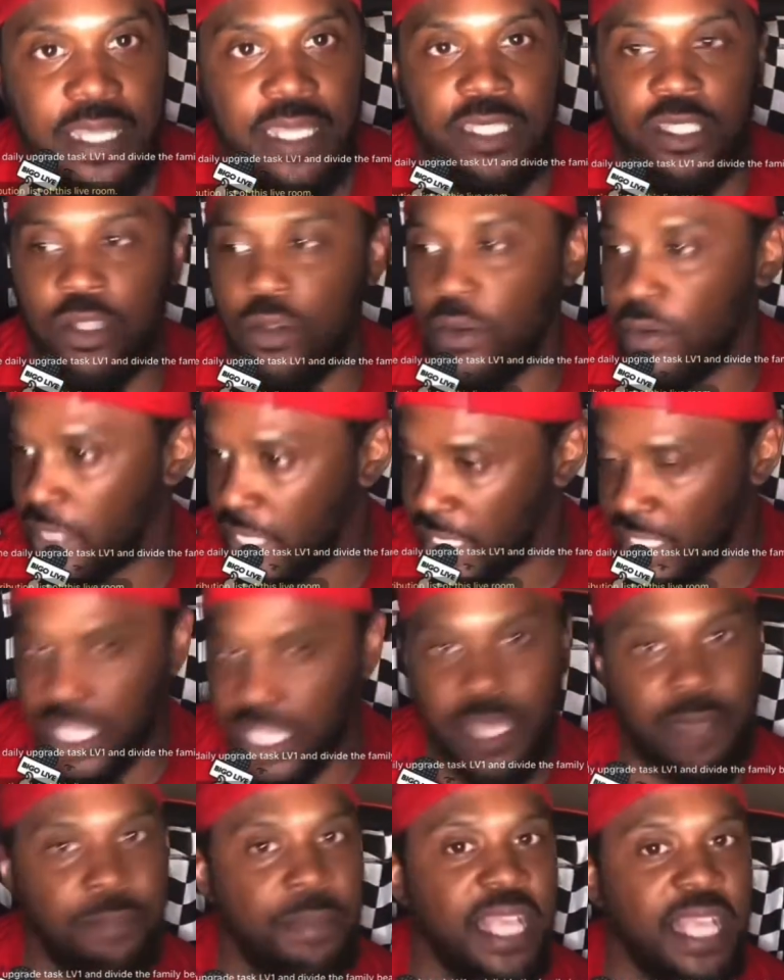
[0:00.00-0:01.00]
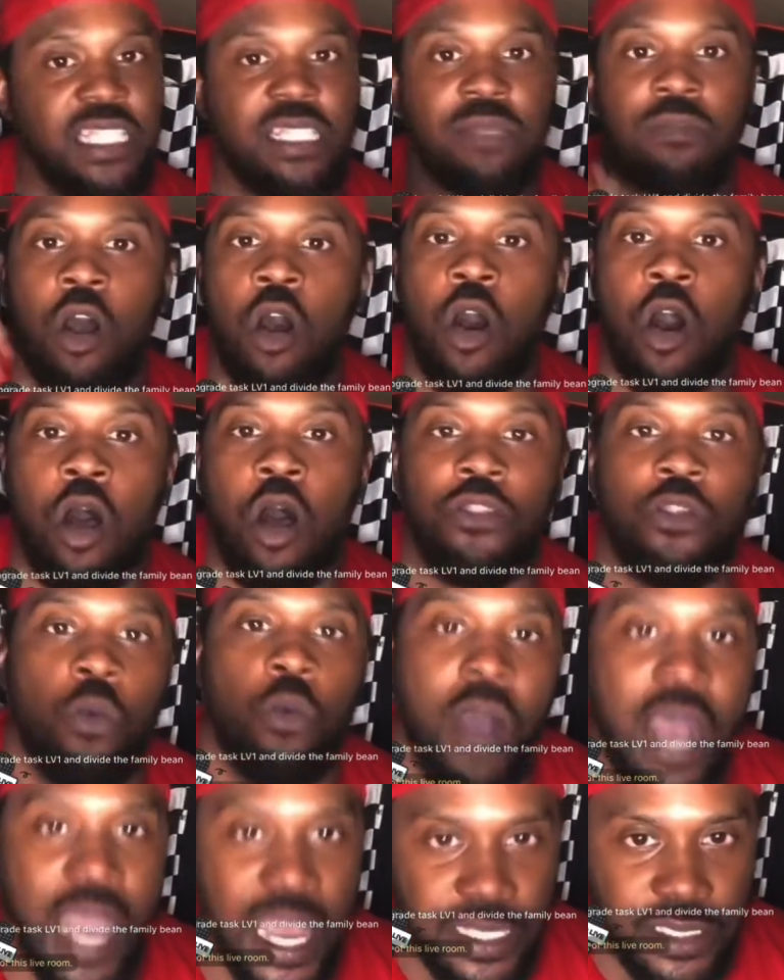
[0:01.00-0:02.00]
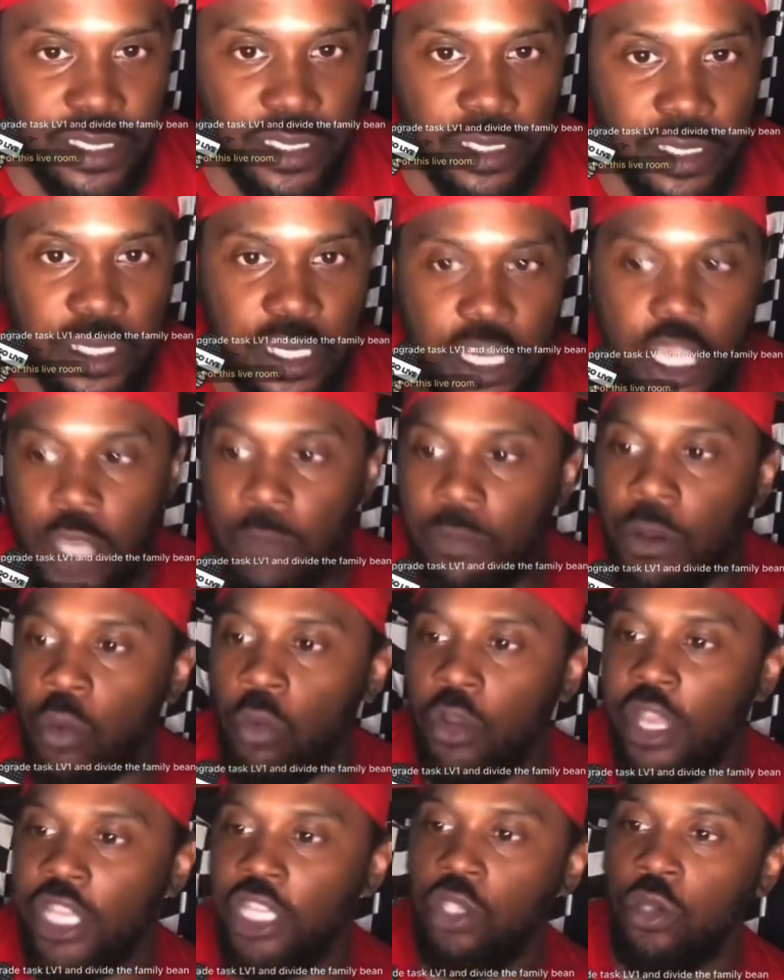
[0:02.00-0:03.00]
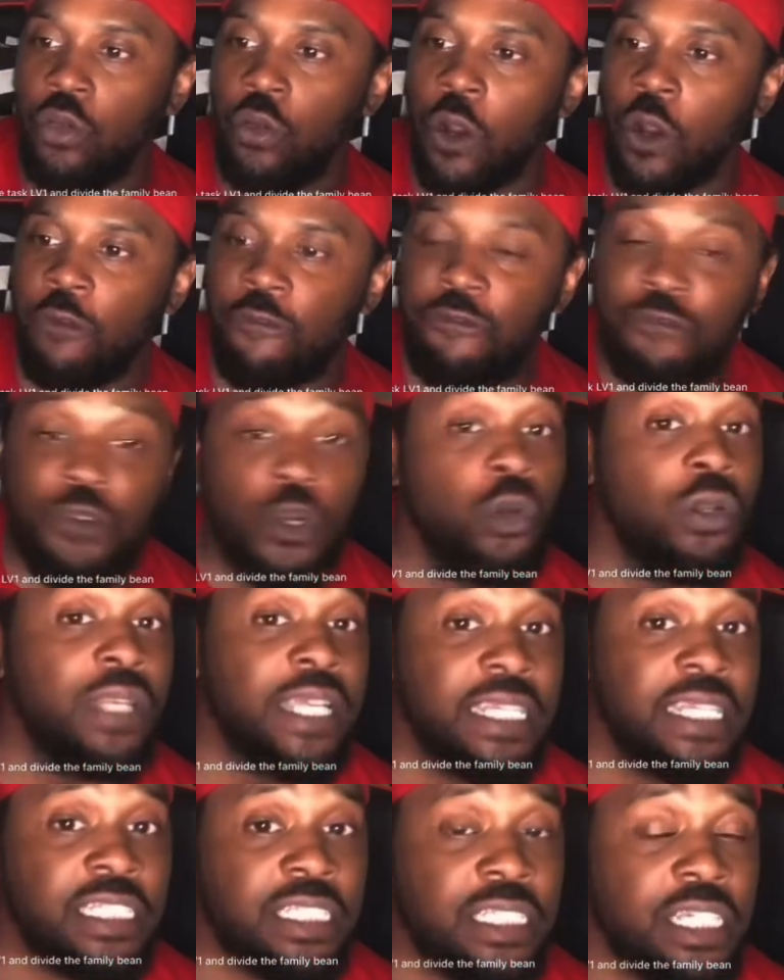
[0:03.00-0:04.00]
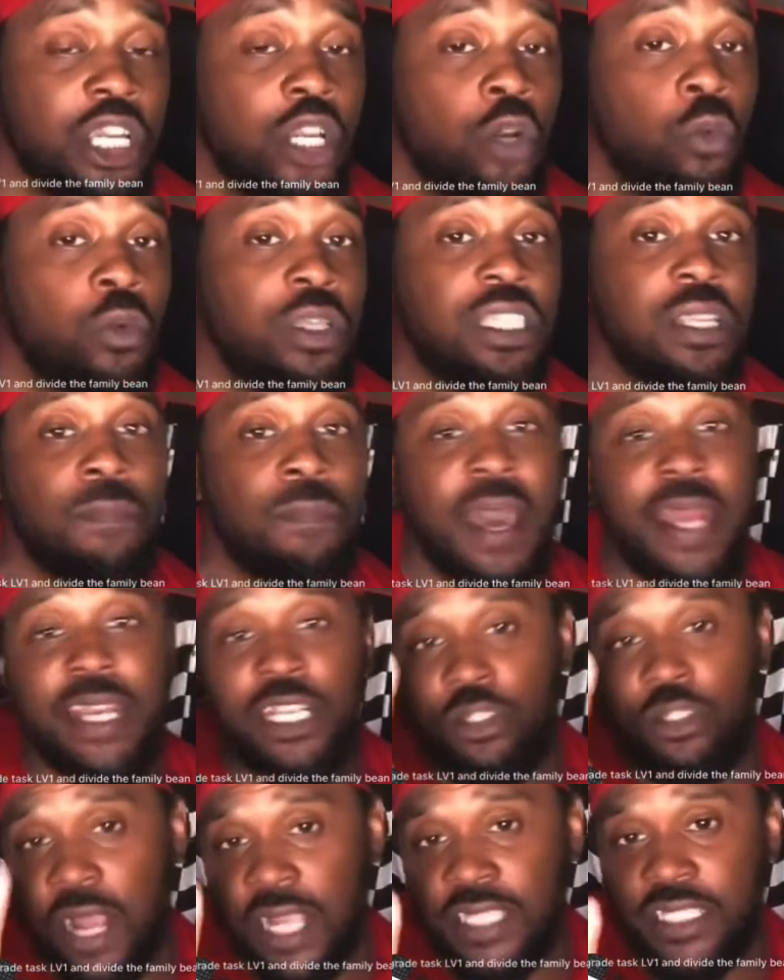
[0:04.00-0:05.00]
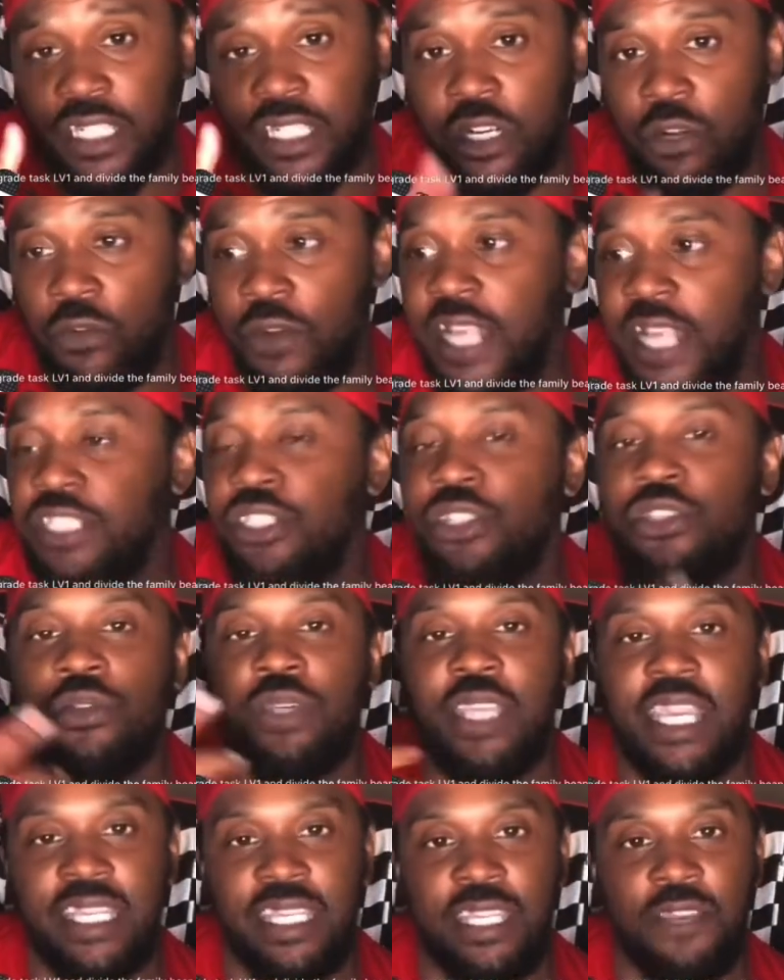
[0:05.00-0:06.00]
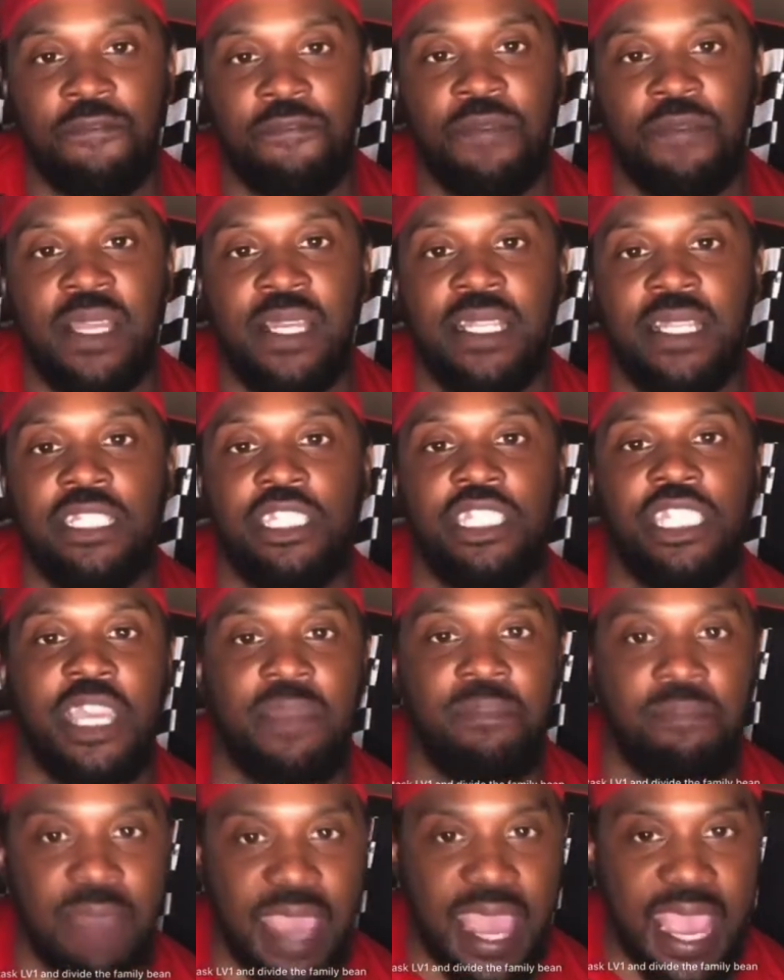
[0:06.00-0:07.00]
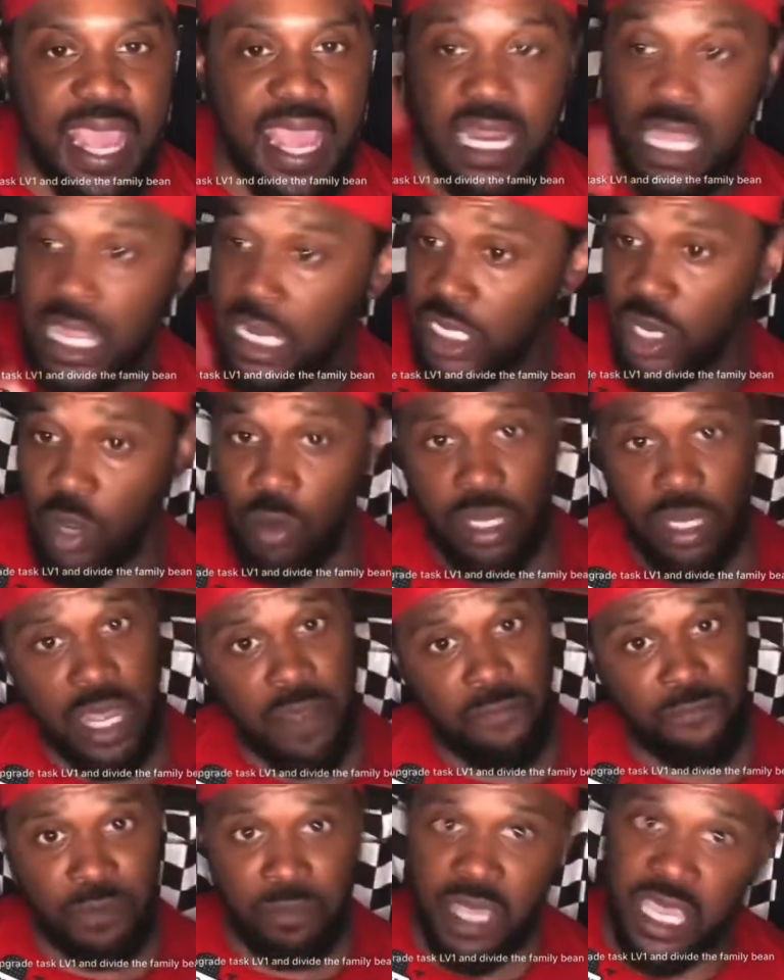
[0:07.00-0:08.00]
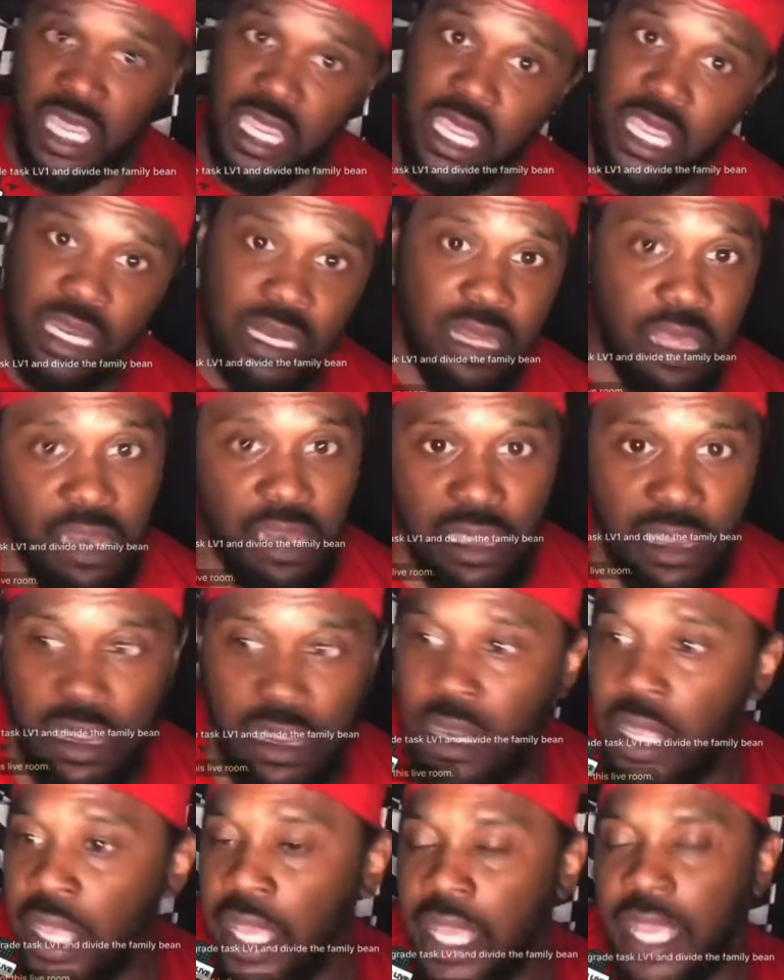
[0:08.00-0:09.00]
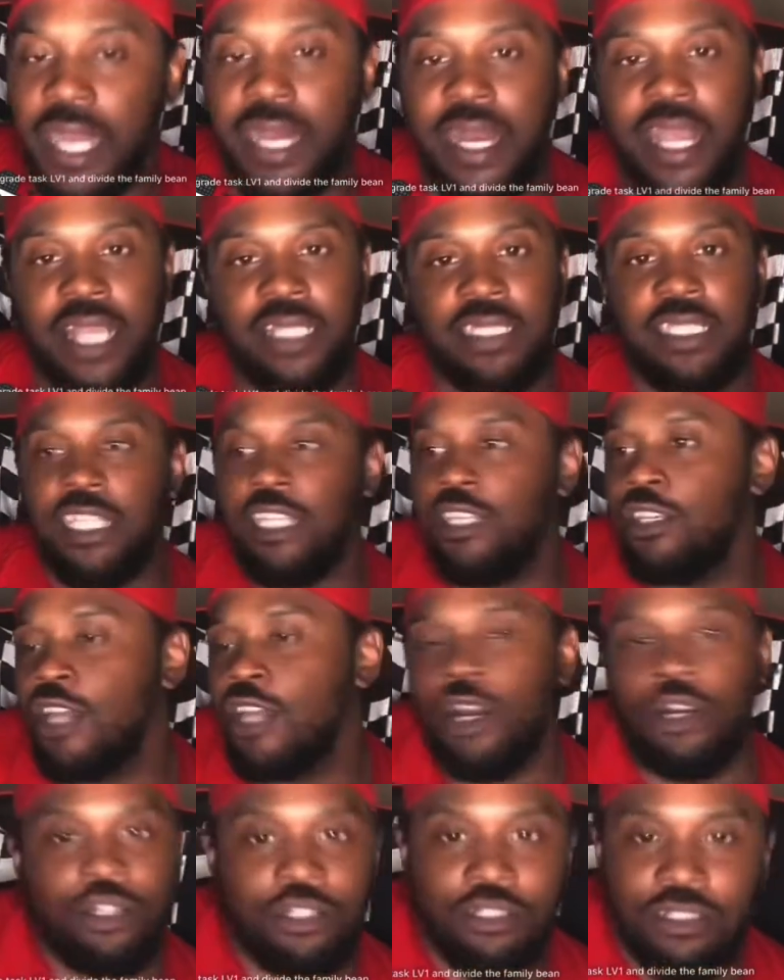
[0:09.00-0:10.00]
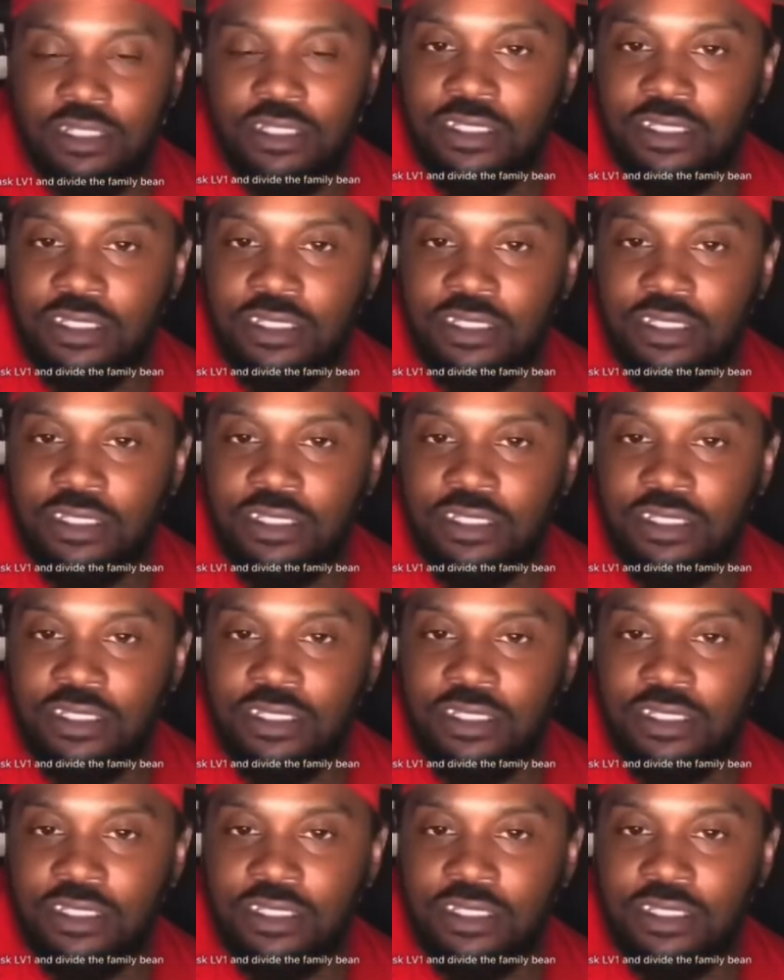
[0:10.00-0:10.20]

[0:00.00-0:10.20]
So it, it makes them all the wiser. But when you are foolish, when somebody tries to correct you, you get in your feelings, you get mad. Don't come for me. Nah. And next thing you know,